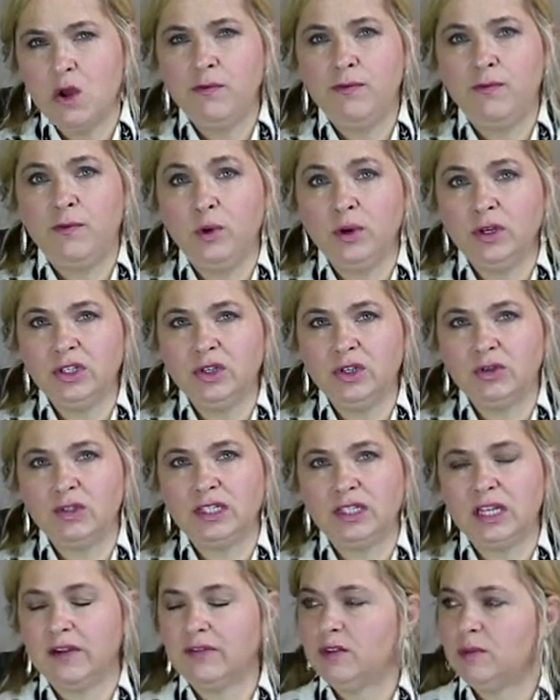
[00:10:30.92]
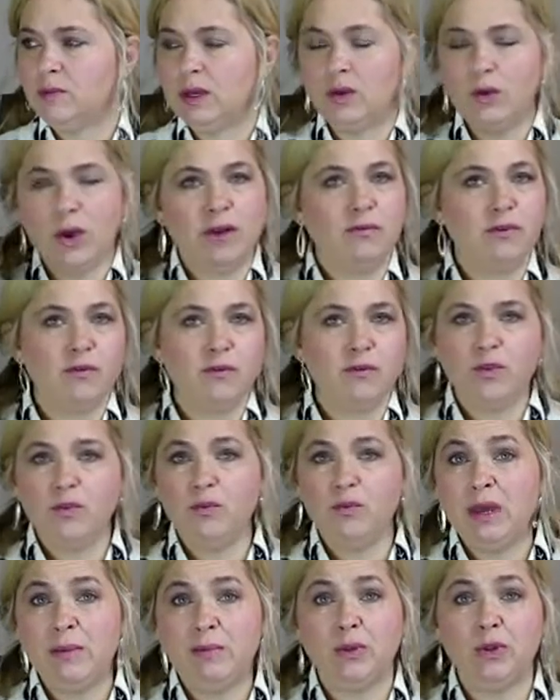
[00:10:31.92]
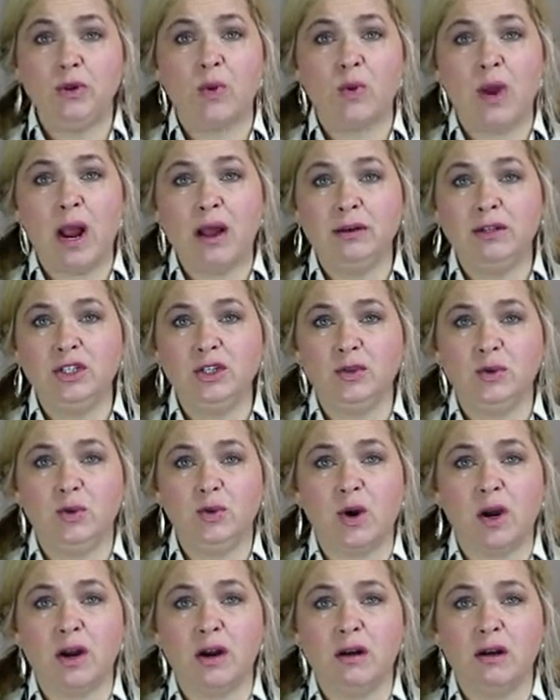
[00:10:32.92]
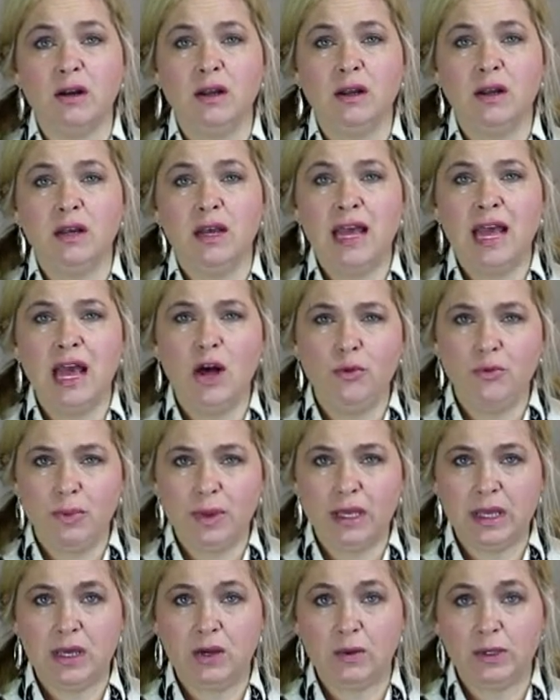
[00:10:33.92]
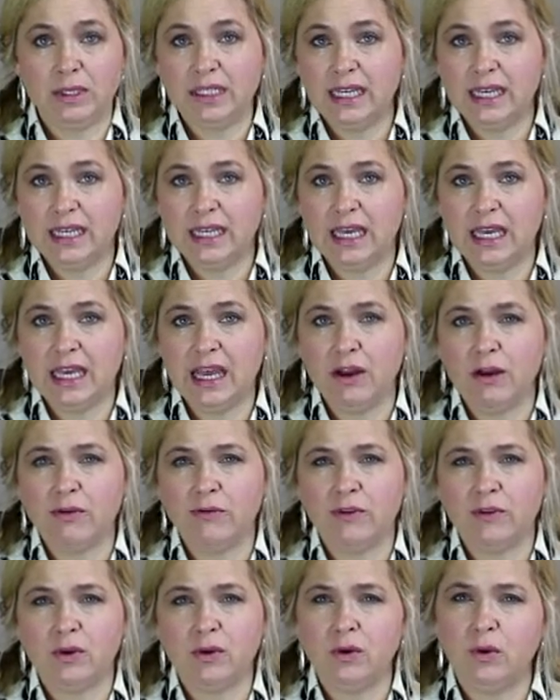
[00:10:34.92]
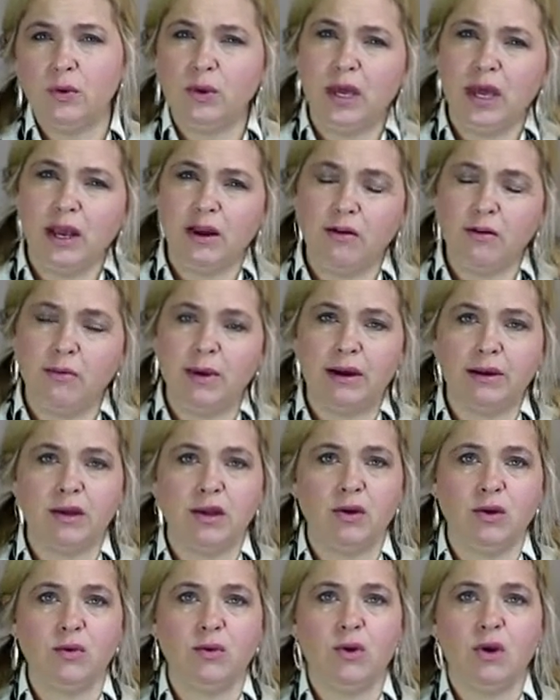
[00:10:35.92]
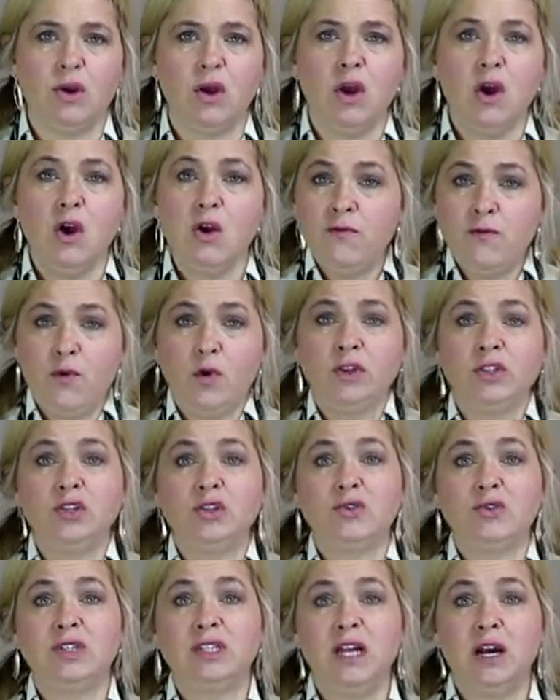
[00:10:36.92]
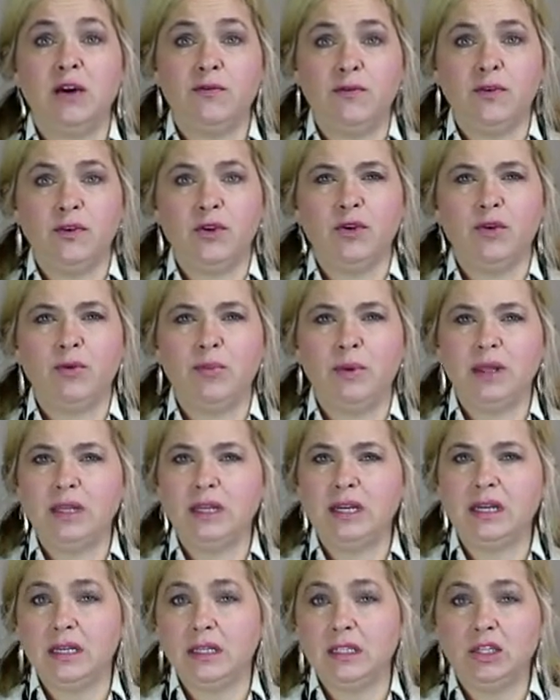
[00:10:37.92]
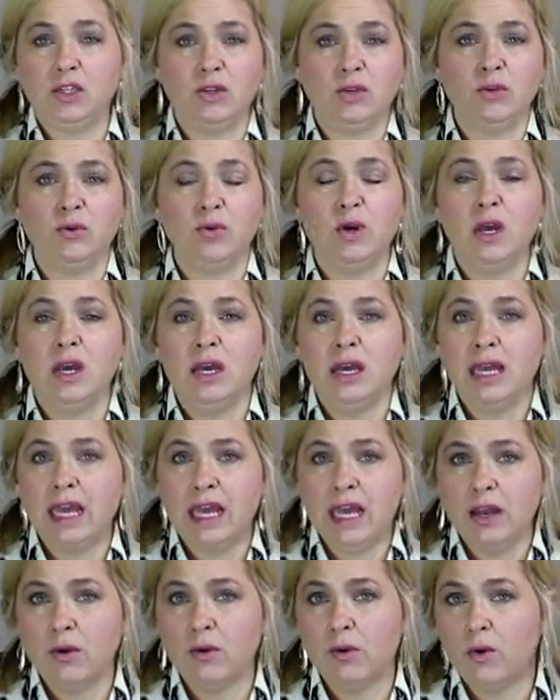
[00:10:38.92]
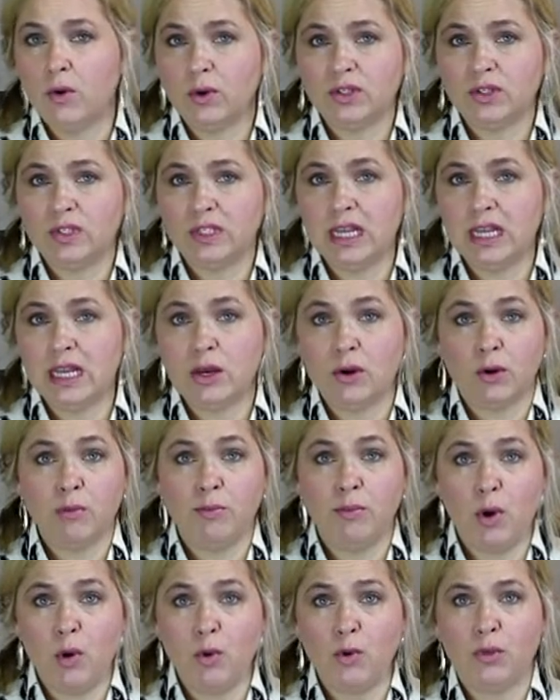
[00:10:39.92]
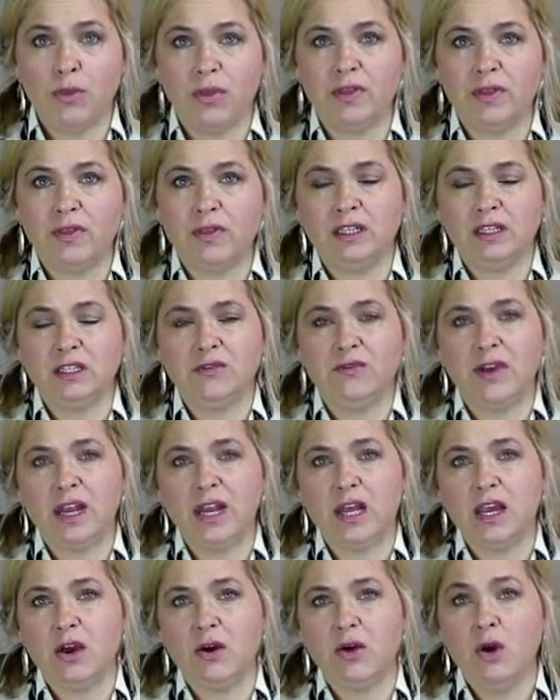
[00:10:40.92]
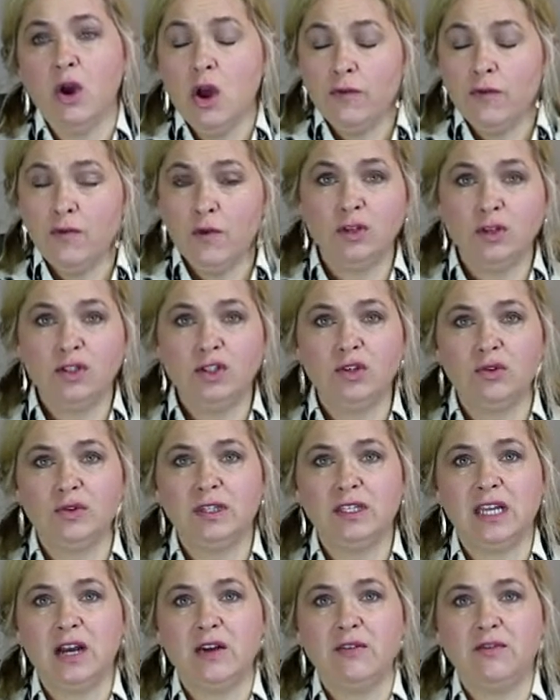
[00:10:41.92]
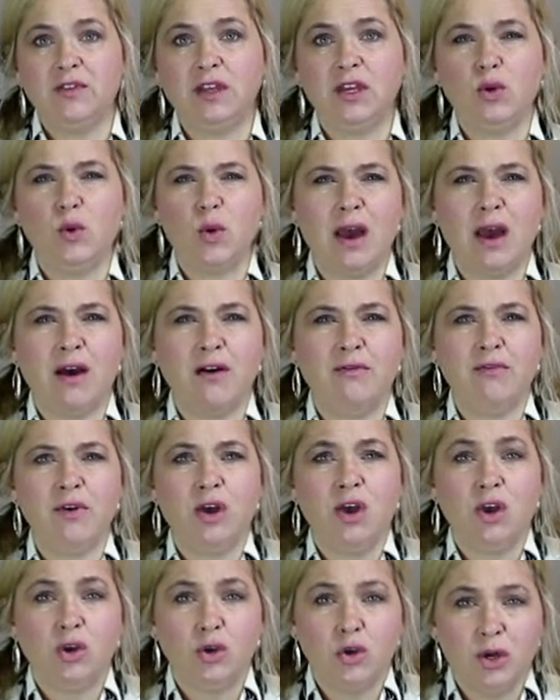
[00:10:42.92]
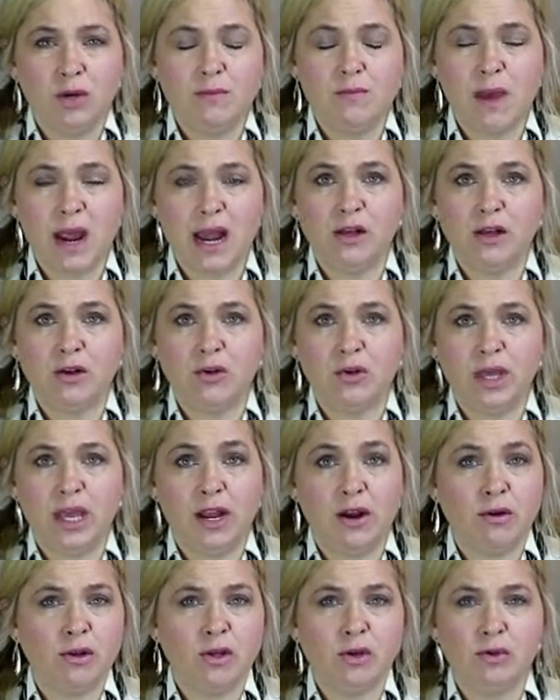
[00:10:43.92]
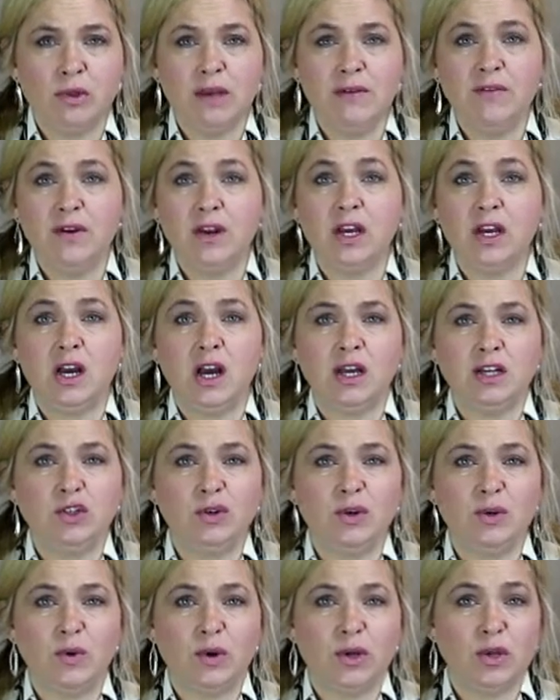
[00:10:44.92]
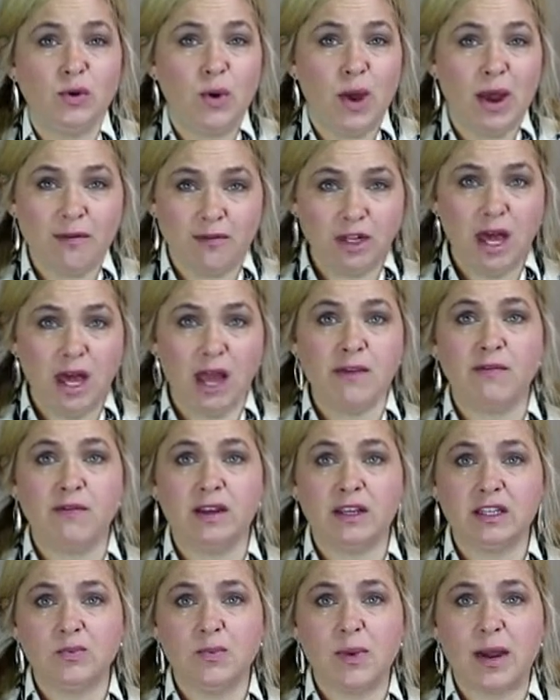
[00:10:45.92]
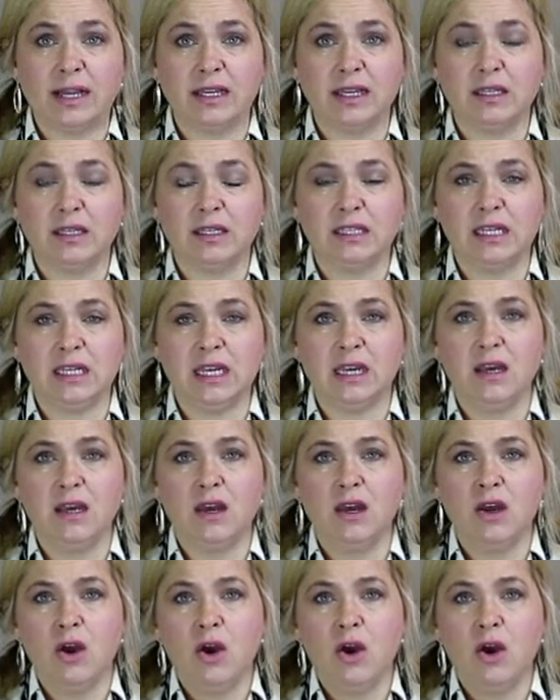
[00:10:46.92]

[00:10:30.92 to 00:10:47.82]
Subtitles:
Force yourself to be grateful for the people around you who are helping you and taking care of you and who care about you. Force yourself for your ability to hear or see or both this video. Force yourself that you have good medical care and you live in a country where you have a life expectancy.